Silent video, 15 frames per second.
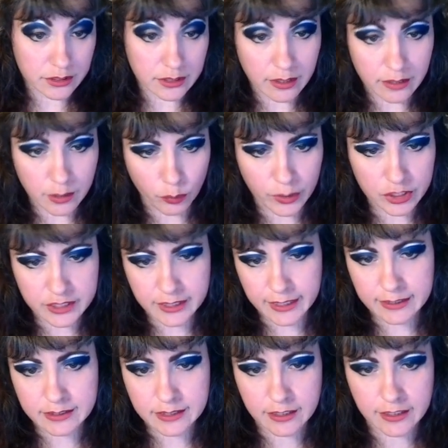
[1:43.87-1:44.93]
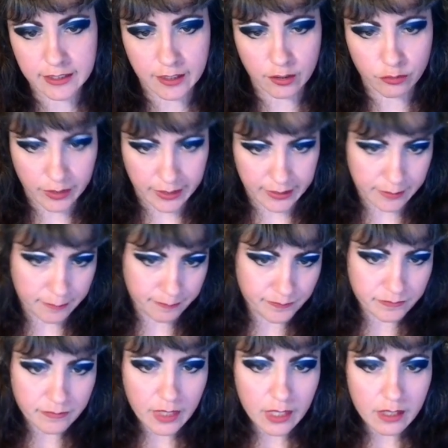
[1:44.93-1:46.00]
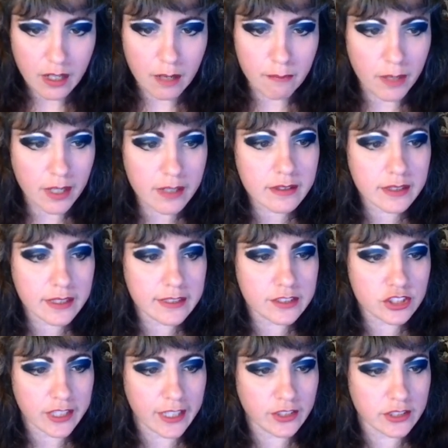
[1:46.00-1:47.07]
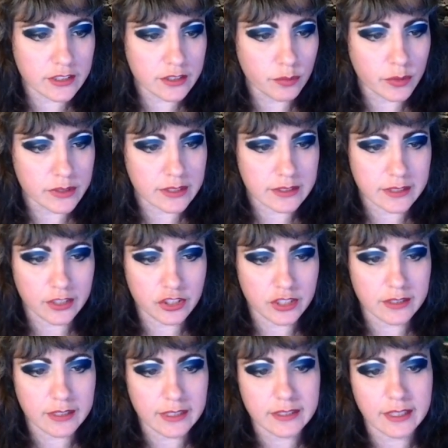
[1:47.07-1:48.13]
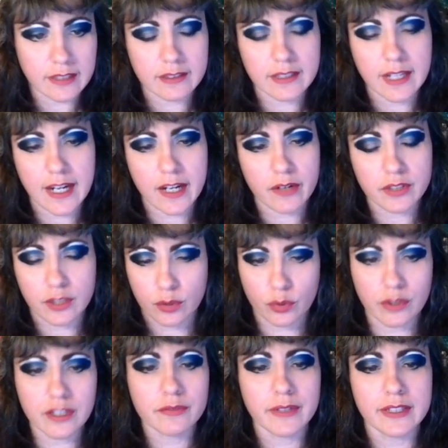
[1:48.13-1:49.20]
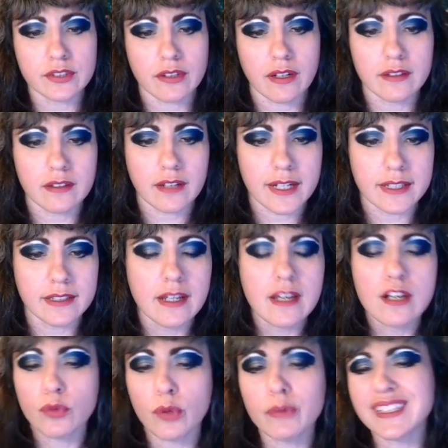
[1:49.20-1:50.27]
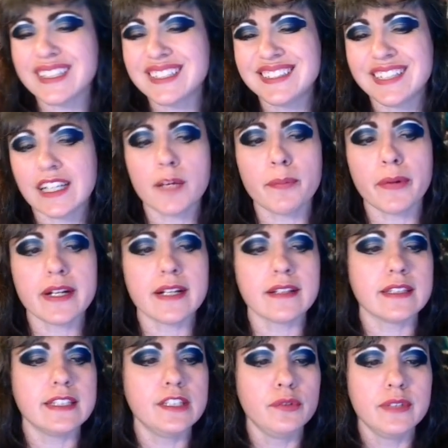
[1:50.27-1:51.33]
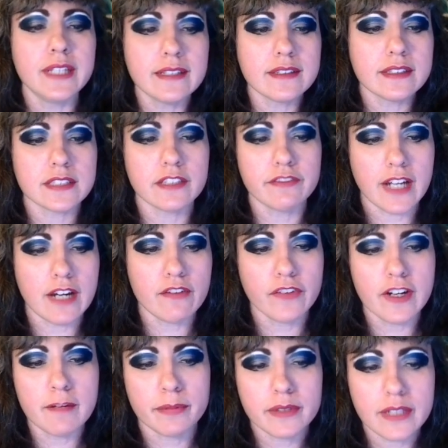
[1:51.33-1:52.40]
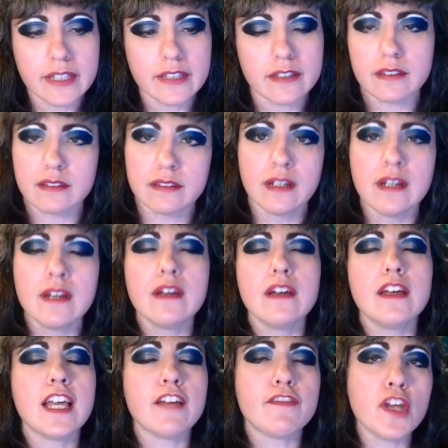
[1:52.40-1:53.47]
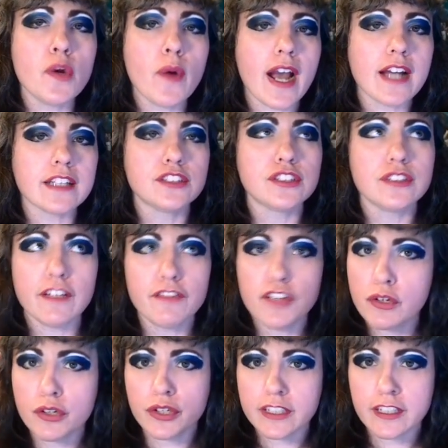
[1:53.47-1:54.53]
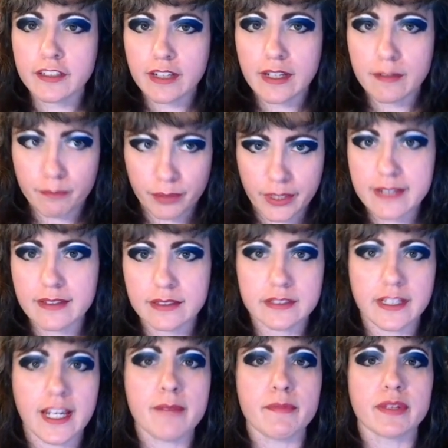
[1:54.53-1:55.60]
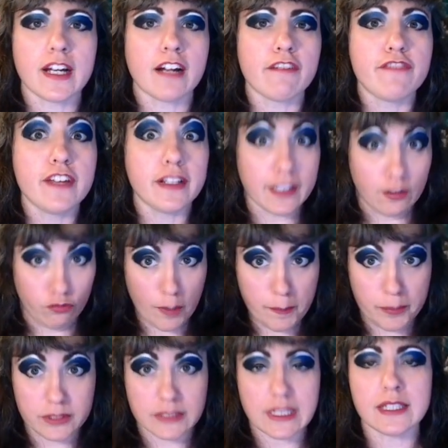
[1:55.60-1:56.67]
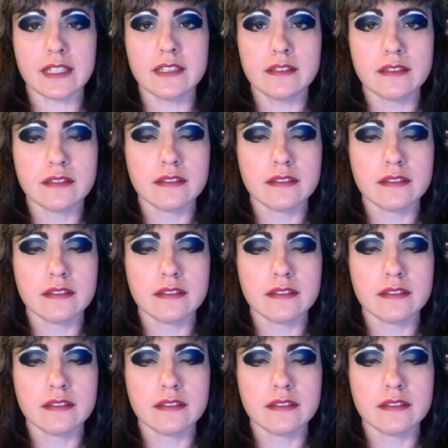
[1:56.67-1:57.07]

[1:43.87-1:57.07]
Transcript: the Witch King Citadel raid. Among these changes was a section detailing how The Lord of the Rings Online, quote, is celebrating the uniqueness of every player. If you had if you couldn't play this game without feeling represented,